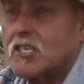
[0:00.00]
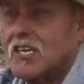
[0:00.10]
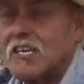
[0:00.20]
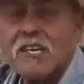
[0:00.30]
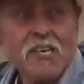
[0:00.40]
is
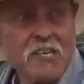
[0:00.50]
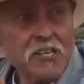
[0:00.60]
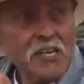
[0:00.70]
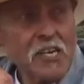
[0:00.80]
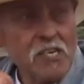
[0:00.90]
kind of
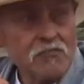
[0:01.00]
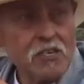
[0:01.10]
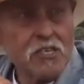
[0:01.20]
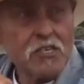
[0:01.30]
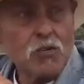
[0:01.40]
like the end of
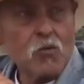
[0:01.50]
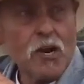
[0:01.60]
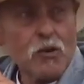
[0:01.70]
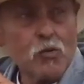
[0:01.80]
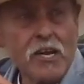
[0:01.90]
the, the
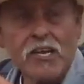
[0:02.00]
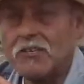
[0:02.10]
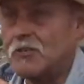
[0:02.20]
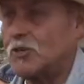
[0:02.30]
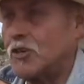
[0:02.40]
waterway
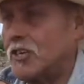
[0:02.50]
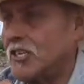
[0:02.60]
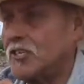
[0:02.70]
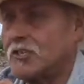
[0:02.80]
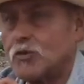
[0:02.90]
and the
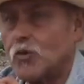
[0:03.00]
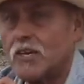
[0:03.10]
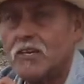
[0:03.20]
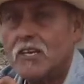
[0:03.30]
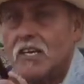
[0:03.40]
journey this
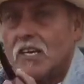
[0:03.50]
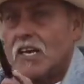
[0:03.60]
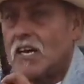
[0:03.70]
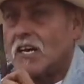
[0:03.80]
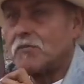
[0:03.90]
way.
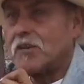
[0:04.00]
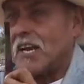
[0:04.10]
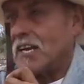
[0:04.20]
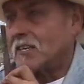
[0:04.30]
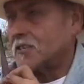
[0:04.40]
Uh,
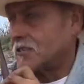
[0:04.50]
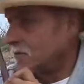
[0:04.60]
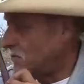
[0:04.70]
behind us,